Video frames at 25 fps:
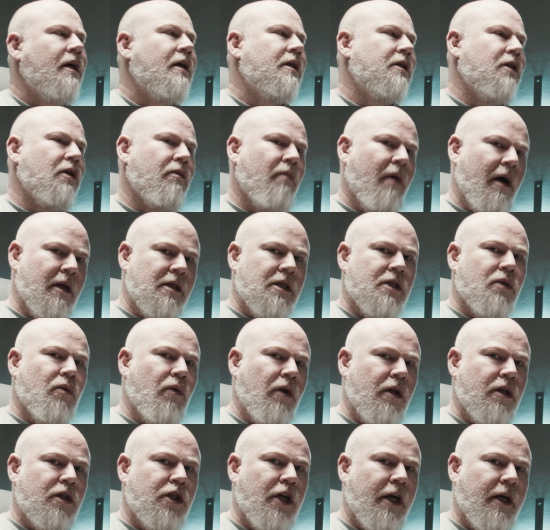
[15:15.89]
So you might just
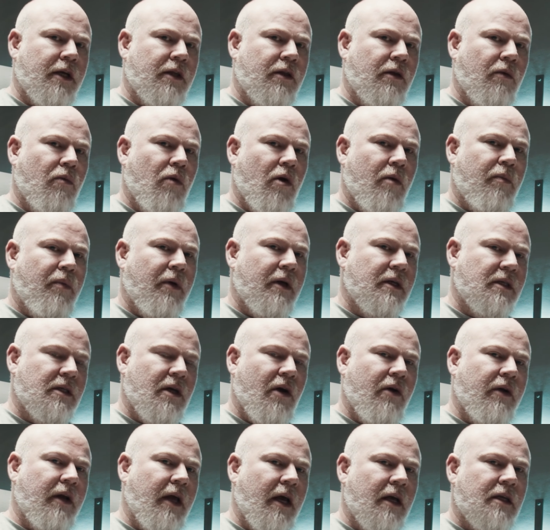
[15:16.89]
want to check the WordPress
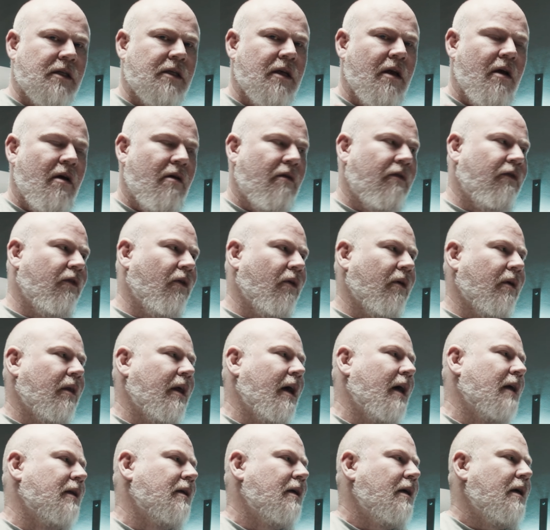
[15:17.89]
codex for
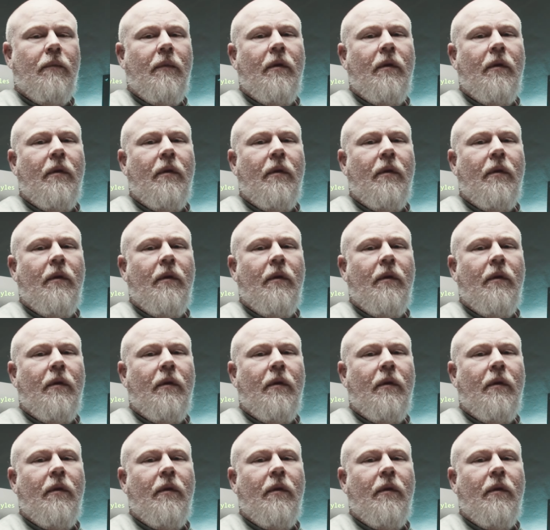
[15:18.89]
that.